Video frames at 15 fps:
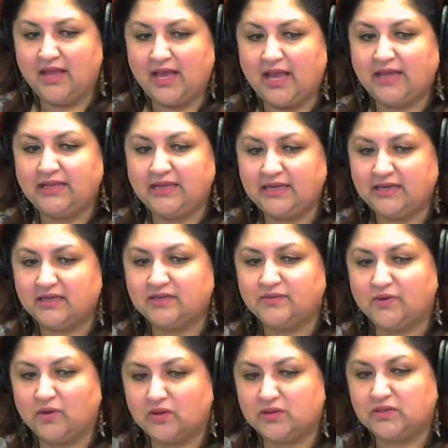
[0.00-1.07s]
And leaders
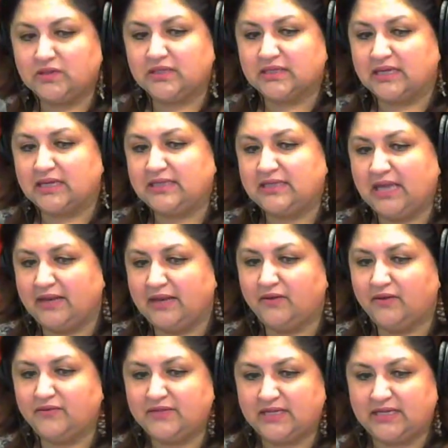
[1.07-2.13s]
will also discuss the
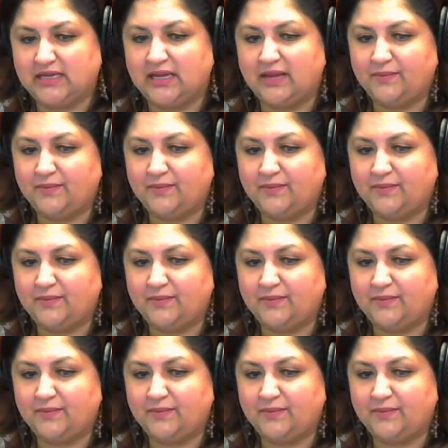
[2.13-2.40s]
idea of setting